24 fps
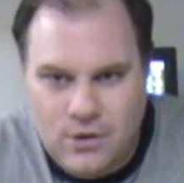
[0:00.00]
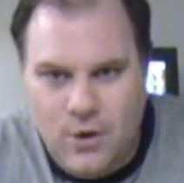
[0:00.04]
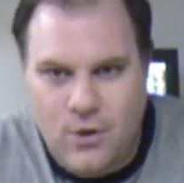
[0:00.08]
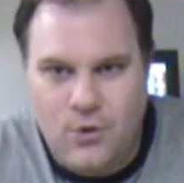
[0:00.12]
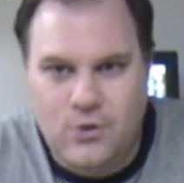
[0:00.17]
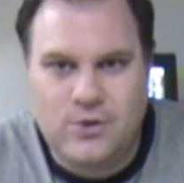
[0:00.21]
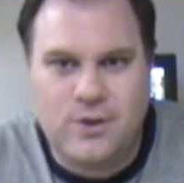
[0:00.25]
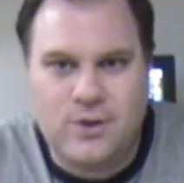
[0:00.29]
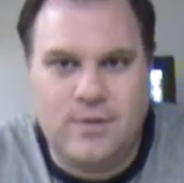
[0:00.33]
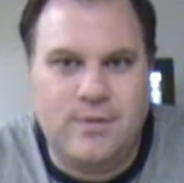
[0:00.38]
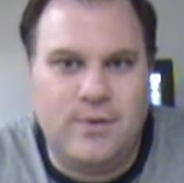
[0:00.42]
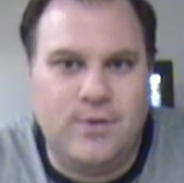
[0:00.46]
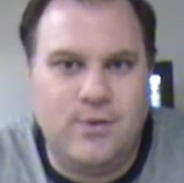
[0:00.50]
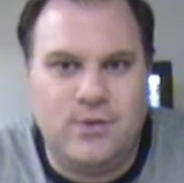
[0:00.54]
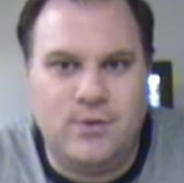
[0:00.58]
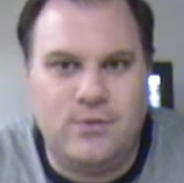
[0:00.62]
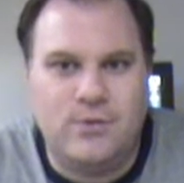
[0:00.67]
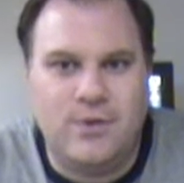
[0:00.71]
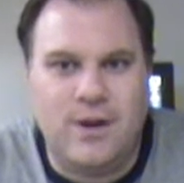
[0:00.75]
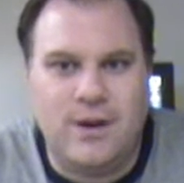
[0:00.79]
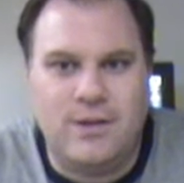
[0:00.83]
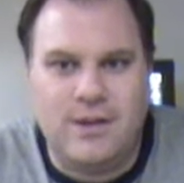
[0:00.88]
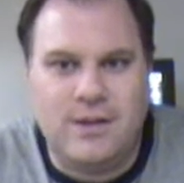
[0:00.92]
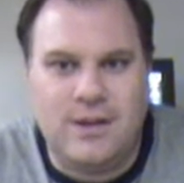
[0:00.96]
go to an
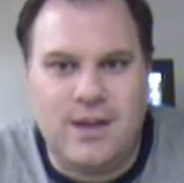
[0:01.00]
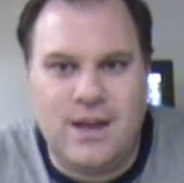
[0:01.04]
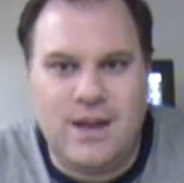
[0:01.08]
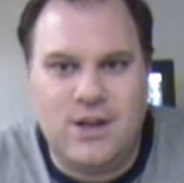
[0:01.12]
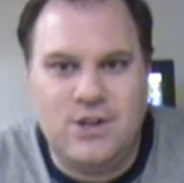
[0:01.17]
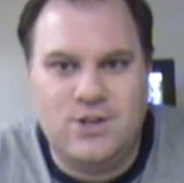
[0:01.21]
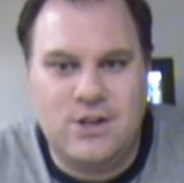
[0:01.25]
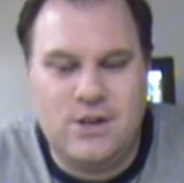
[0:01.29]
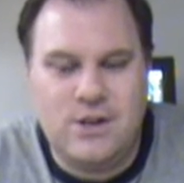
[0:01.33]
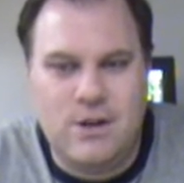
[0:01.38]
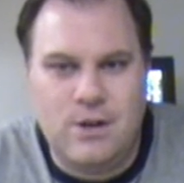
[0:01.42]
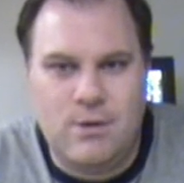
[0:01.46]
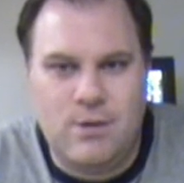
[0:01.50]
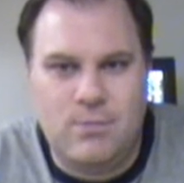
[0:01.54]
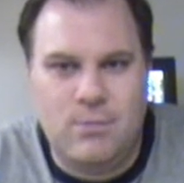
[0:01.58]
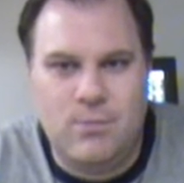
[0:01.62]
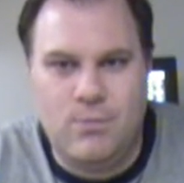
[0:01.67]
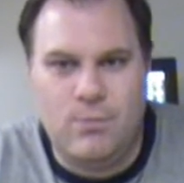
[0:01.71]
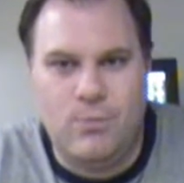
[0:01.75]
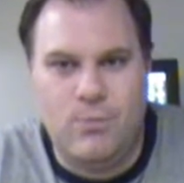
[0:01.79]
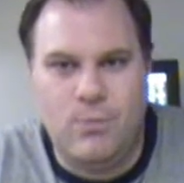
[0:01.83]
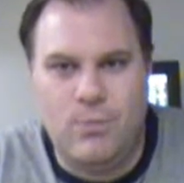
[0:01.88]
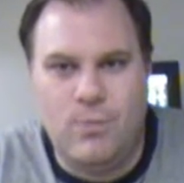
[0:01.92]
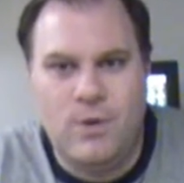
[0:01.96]
island off the coast, or you
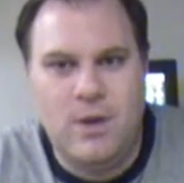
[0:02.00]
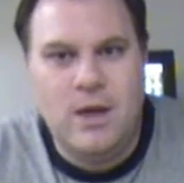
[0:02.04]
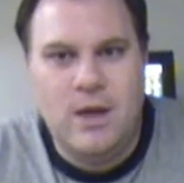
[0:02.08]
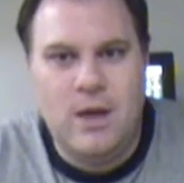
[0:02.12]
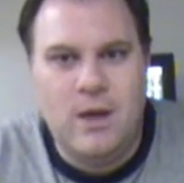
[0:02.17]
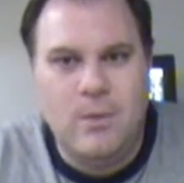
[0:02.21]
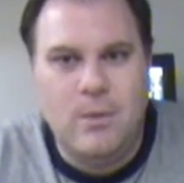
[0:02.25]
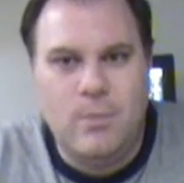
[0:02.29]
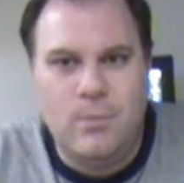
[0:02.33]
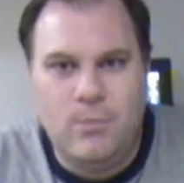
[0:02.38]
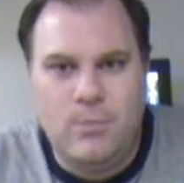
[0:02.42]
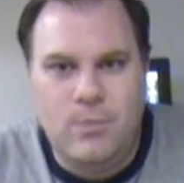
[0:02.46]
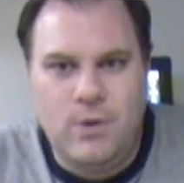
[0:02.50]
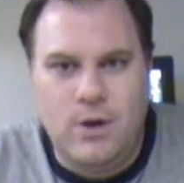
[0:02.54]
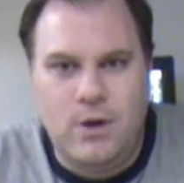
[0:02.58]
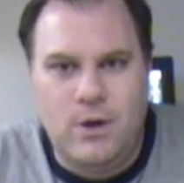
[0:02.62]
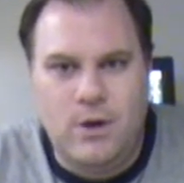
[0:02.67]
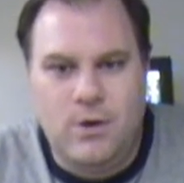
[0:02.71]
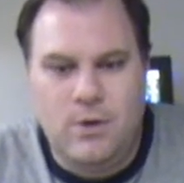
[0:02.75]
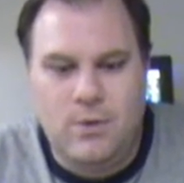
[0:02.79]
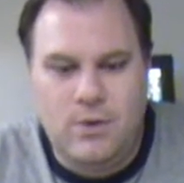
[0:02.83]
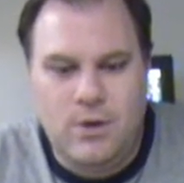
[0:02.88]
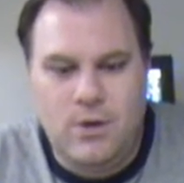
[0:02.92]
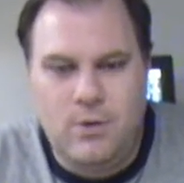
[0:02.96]
go to the coast if it was a
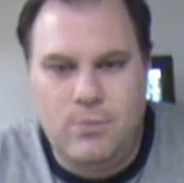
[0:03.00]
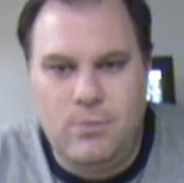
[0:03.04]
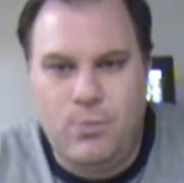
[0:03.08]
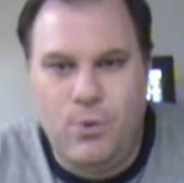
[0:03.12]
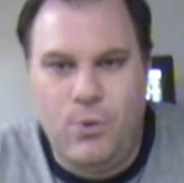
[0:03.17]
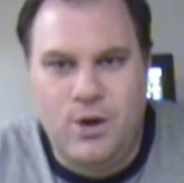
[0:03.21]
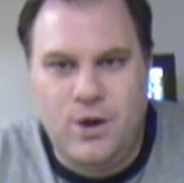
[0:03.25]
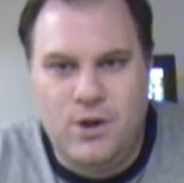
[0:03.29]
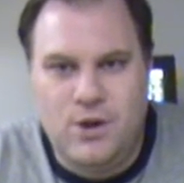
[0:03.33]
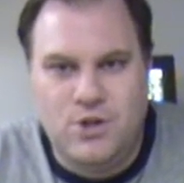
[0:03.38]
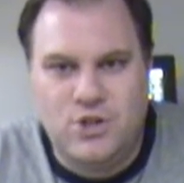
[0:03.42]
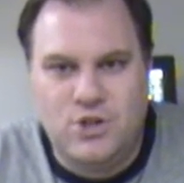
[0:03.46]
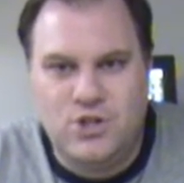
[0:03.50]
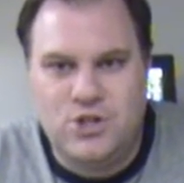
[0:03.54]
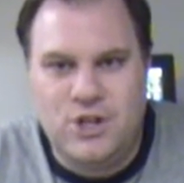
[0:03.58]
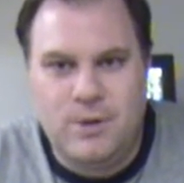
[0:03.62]
friendly nation.